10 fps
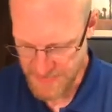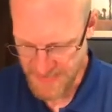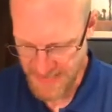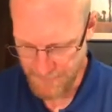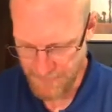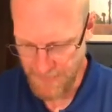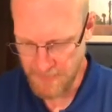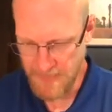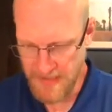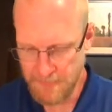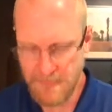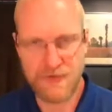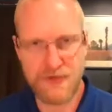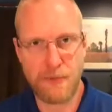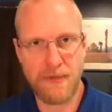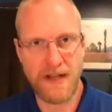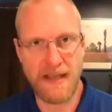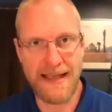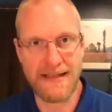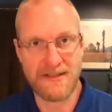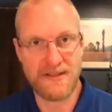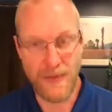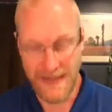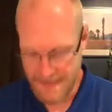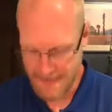came from Germany and Sweden.